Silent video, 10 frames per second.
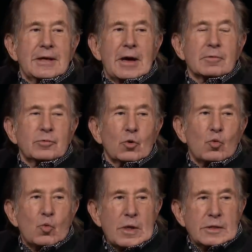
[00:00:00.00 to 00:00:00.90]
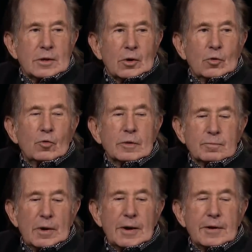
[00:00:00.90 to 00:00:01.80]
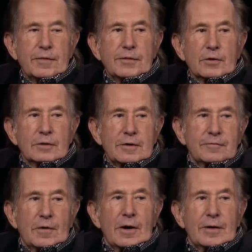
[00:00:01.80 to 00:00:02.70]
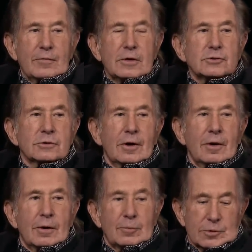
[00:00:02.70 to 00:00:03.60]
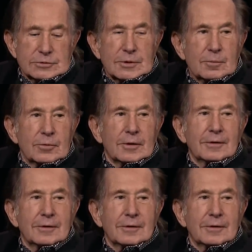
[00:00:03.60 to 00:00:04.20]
out the window with my 35-inch arm or something.